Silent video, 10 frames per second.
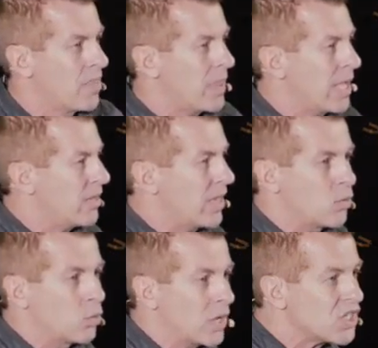they, they
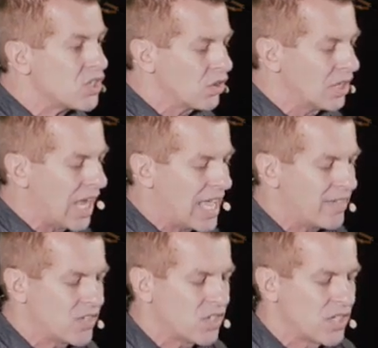risked their
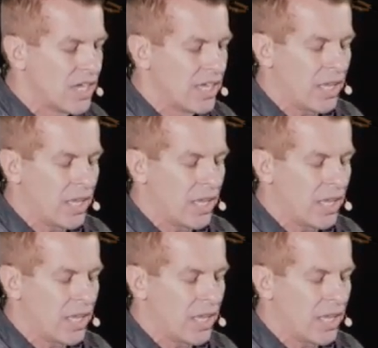lives.